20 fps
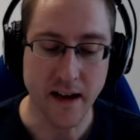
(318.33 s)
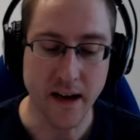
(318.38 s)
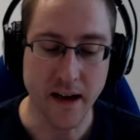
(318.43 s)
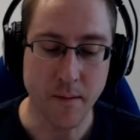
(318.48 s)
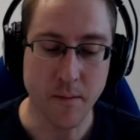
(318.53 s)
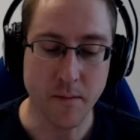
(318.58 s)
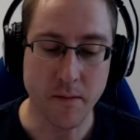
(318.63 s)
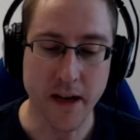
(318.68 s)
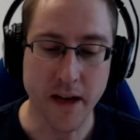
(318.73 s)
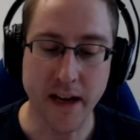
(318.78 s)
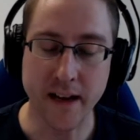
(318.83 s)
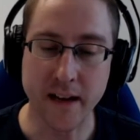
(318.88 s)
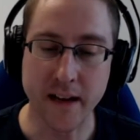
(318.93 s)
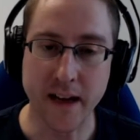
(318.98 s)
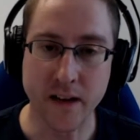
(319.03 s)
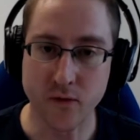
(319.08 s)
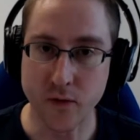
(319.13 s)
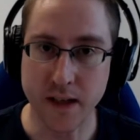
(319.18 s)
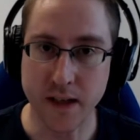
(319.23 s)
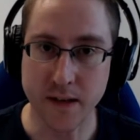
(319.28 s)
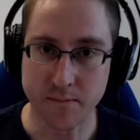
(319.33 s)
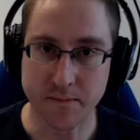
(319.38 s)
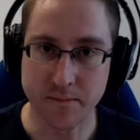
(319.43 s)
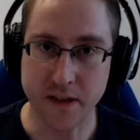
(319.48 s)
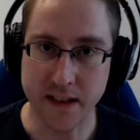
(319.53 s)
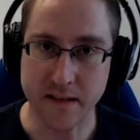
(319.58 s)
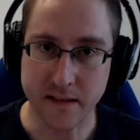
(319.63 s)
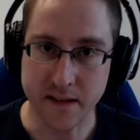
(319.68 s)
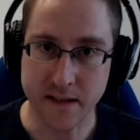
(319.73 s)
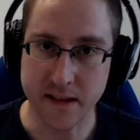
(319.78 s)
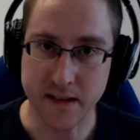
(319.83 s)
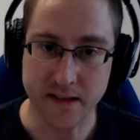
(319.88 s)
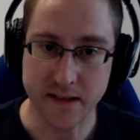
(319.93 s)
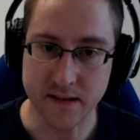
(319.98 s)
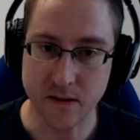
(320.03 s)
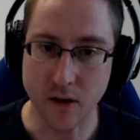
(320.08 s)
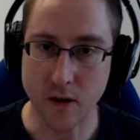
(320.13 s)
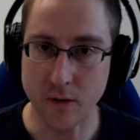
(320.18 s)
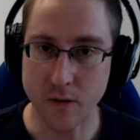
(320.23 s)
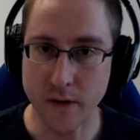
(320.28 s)
And we did
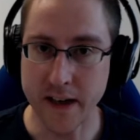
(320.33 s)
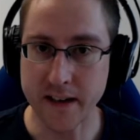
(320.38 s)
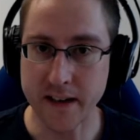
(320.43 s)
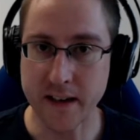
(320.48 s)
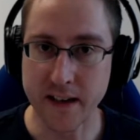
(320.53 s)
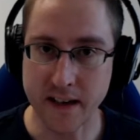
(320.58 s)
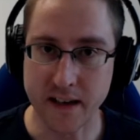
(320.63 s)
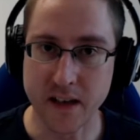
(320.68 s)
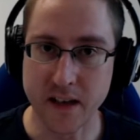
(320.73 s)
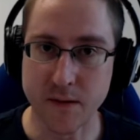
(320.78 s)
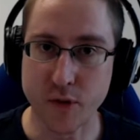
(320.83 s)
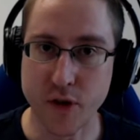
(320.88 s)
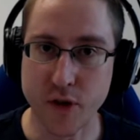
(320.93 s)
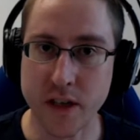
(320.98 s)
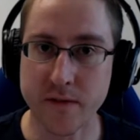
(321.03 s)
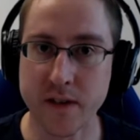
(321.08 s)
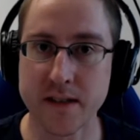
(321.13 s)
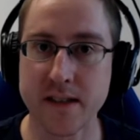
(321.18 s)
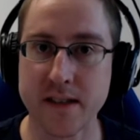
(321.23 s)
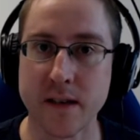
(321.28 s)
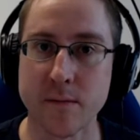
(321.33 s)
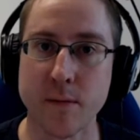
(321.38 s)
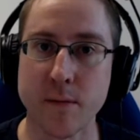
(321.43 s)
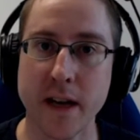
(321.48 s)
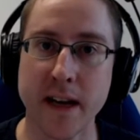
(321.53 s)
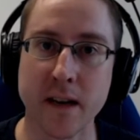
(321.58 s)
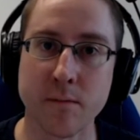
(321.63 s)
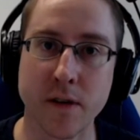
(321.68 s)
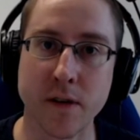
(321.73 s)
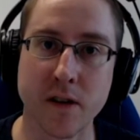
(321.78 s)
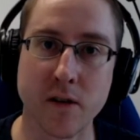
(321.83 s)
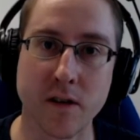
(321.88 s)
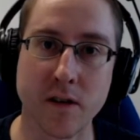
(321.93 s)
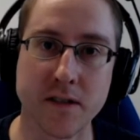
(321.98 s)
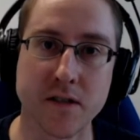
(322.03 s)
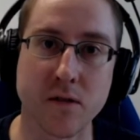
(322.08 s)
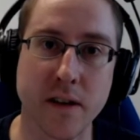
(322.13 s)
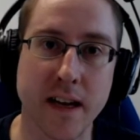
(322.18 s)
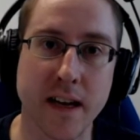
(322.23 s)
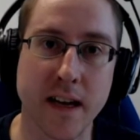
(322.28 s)
this already in the previous campaign,
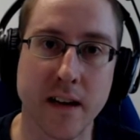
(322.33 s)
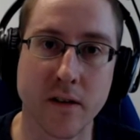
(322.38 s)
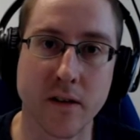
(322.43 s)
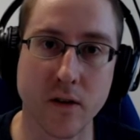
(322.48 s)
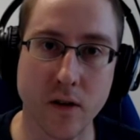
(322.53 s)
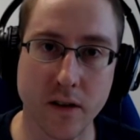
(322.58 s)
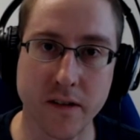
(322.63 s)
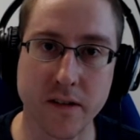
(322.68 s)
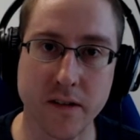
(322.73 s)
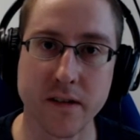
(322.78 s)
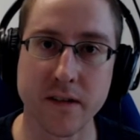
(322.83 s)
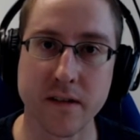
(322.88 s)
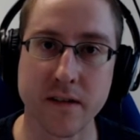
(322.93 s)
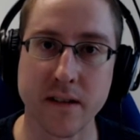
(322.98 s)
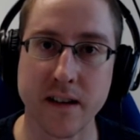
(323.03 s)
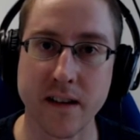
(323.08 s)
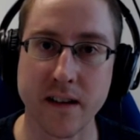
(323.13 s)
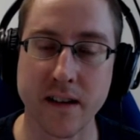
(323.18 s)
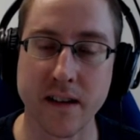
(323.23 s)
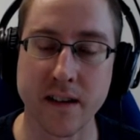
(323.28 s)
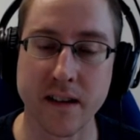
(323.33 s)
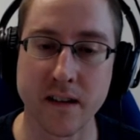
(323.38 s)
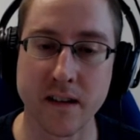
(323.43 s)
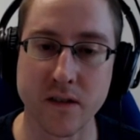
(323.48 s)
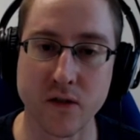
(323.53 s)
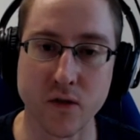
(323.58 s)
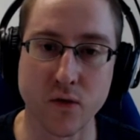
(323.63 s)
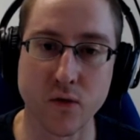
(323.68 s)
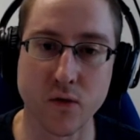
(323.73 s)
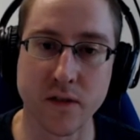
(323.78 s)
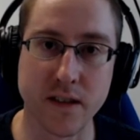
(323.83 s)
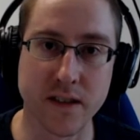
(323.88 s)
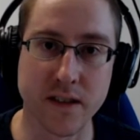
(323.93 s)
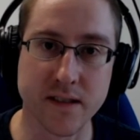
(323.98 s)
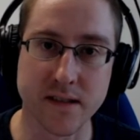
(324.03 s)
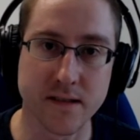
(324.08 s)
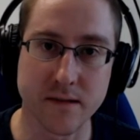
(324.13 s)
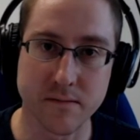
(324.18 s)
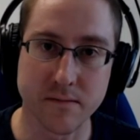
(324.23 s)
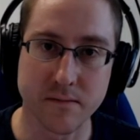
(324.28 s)
because you cannot do
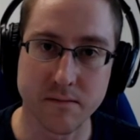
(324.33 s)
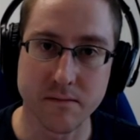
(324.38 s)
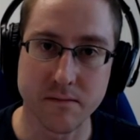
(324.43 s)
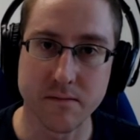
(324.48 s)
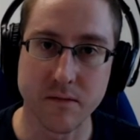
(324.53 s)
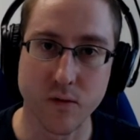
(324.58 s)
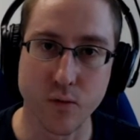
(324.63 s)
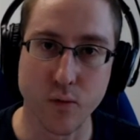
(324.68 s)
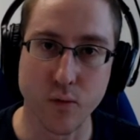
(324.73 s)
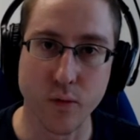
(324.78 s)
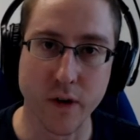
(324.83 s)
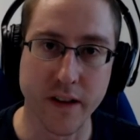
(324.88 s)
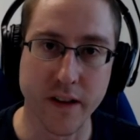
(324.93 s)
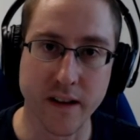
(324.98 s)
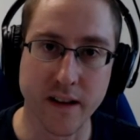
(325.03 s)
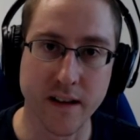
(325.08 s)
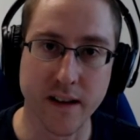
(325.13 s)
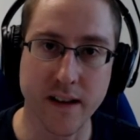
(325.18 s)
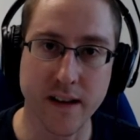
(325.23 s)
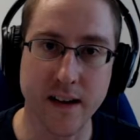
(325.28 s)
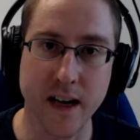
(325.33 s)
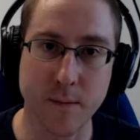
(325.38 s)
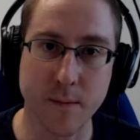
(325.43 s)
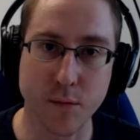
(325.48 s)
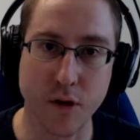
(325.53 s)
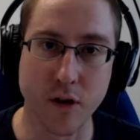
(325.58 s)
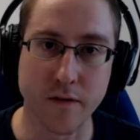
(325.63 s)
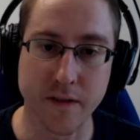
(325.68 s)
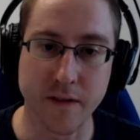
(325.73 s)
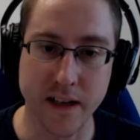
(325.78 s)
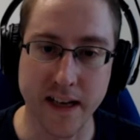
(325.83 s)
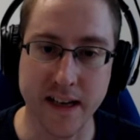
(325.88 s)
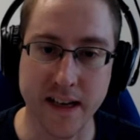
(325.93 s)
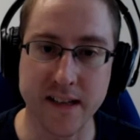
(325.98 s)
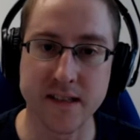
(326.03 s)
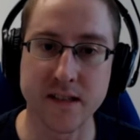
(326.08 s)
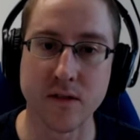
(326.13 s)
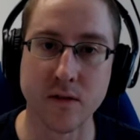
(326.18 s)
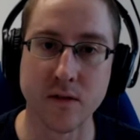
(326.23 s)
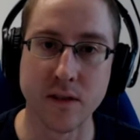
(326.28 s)
this within a couple of
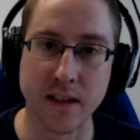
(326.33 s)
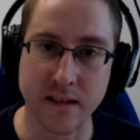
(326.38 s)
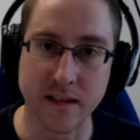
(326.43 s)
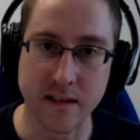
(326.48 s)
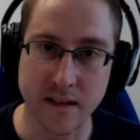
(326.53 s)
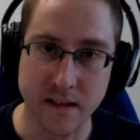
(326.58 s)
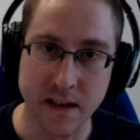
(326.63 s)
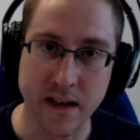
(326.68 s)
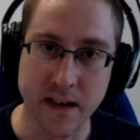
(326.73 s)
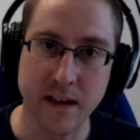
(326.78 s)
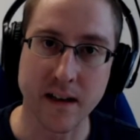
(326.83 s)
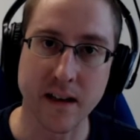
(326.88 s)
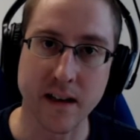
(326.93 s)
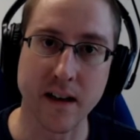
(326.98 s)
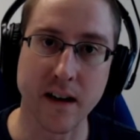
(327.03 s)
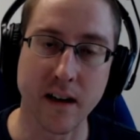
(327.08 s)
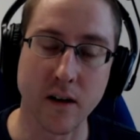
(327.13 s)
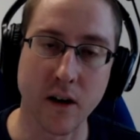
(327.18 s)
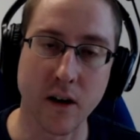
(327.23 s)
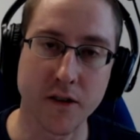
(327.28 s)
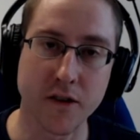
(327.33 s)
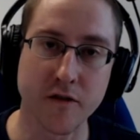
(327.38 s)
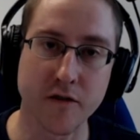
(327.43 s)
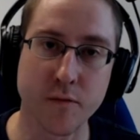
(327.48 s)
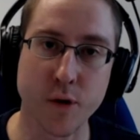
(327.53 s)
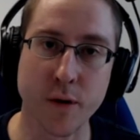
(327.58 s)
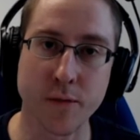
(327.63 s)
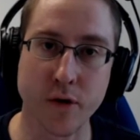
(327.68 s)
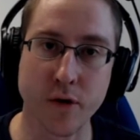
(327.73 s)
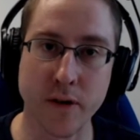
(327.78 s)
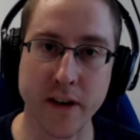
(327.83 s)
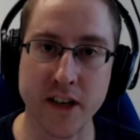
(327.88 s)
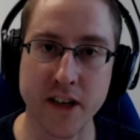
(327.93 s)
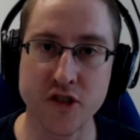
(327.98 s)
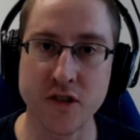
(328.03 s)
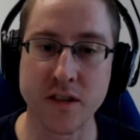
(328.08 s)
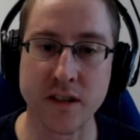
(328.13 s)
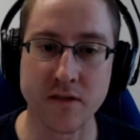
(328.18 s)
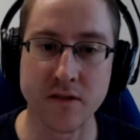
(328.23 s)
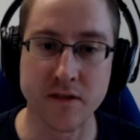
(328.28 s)
days. You need a lot of
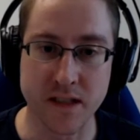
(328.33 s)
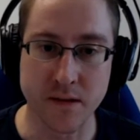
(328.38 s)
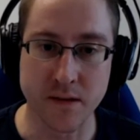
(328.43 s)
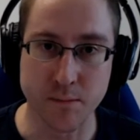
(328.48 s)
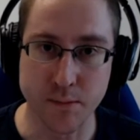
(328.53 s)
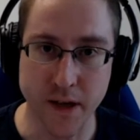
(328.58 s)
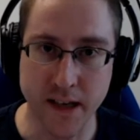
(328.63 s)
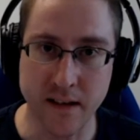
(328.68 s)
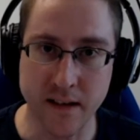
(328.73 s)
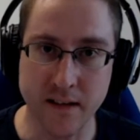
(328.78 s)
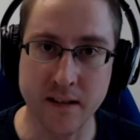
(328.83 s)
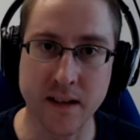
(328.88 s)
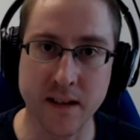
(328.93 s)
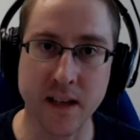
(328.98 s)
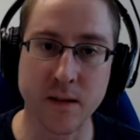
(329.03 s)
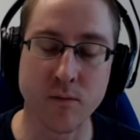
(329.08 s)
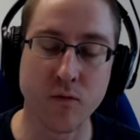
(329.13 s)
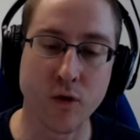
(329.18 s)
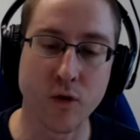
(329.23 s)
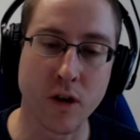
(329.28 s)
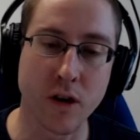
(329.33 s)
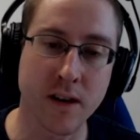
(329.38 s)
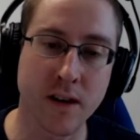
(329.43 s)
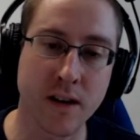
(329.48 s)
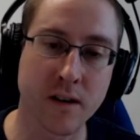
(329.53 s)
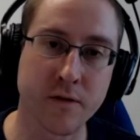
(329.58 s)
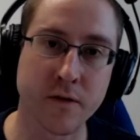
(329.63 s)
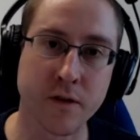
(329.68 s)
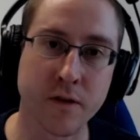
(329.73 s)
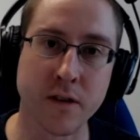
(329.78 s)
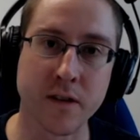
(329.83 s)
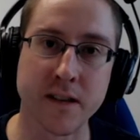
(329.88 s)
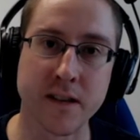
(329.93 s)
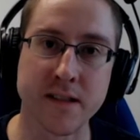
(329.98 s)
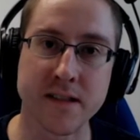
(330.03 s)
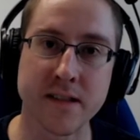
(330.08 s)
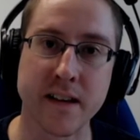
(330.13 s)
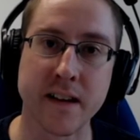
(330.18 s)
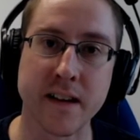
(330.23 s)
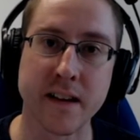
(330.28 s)
preparation. There is a big team working for
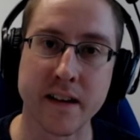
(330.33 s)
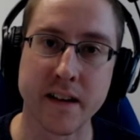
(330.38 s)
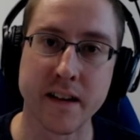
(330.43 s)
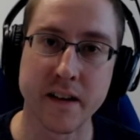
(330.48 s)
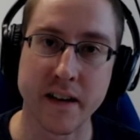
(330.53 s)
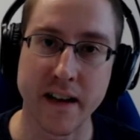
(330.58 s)
this.